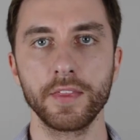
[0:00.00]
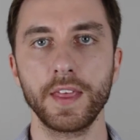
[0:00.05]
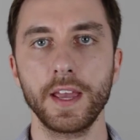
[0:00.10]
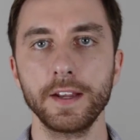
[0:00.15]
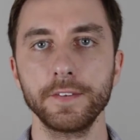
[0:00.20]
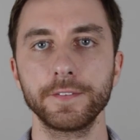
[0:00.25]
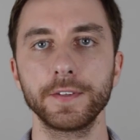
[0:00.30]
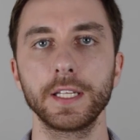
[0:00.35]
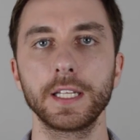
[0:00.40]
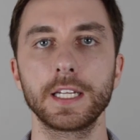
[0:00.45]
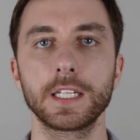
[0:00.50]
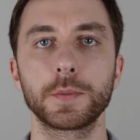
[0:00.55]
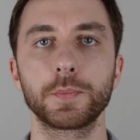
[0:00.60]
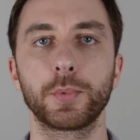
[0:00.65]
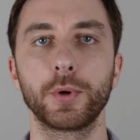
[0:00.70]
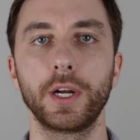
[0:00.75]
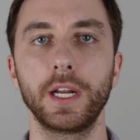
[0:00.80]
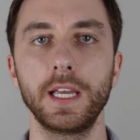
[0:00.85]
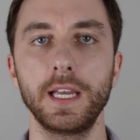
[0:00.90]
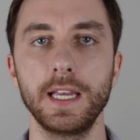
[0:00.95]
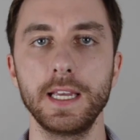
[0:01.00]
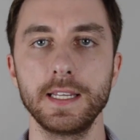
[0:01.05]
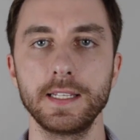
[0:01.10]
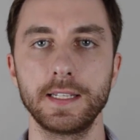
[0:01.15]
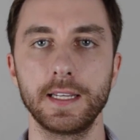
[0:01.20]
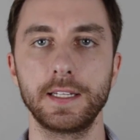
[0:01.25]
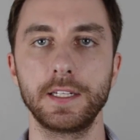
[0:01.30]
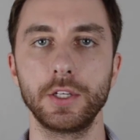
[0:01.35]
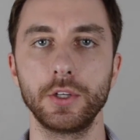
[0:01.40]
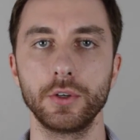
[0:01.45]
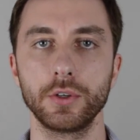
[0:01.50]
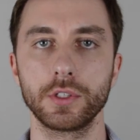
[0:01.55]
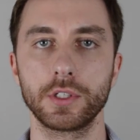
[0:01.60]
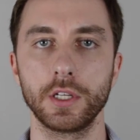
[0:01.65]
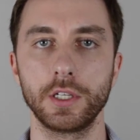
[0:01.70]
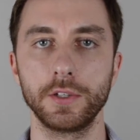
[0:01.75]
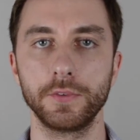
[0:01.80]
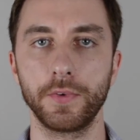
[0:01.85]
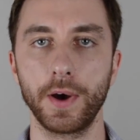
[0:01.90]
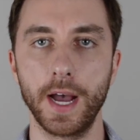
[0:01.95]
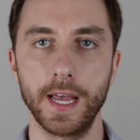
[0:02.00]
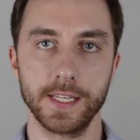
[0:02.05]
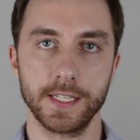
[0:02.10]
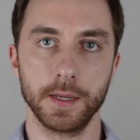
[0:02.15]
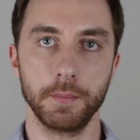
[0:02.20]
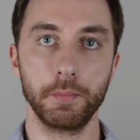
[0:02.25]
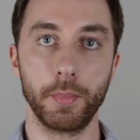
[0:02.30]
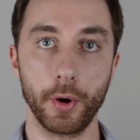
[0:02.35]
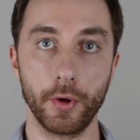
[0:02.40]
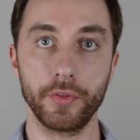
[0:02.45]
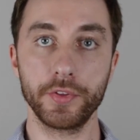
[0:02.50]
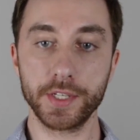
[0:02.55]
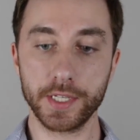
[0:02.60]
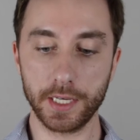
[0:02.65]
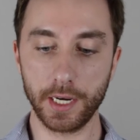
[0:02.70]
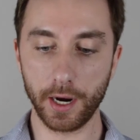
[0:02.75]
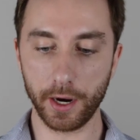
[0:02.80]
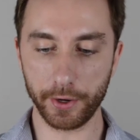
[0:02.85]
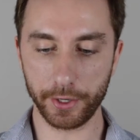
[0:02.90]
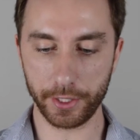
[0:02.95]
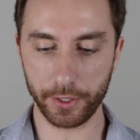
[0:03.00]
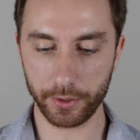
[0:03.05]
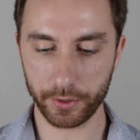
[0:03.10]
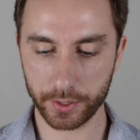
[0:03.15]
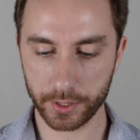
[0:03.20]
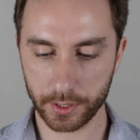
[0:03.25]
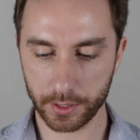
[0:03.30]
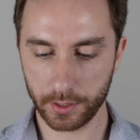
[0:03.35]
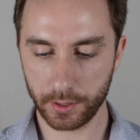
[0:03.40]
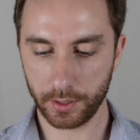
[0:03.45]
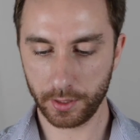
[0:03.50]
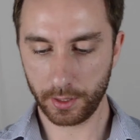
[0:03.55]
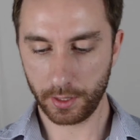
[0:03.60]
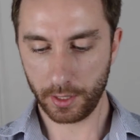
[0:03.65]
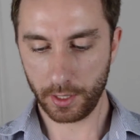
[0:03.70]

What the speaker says: Thankfully, it's pretty easy to use the device in both scenarios.